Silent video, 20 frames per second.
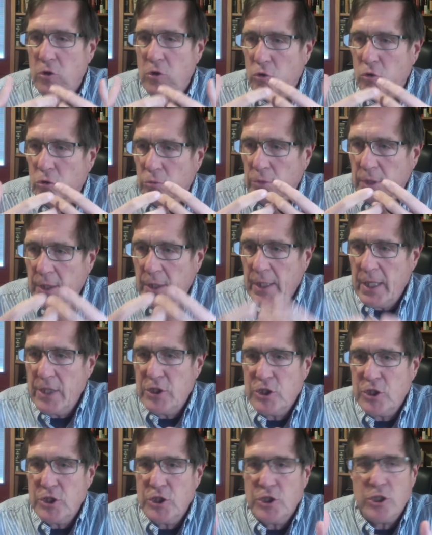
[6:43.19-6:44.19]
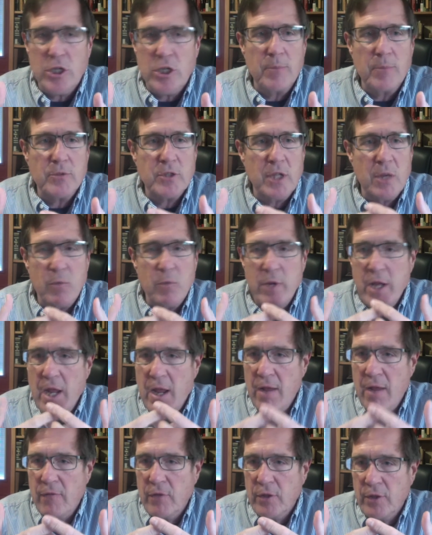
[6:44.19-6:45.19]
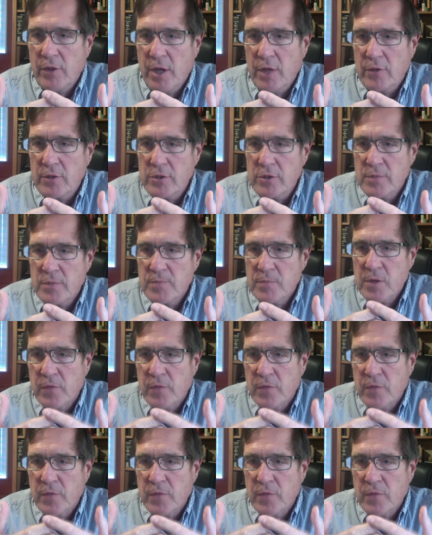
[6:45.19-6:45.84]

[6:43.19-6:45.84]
or relationships that we have with others.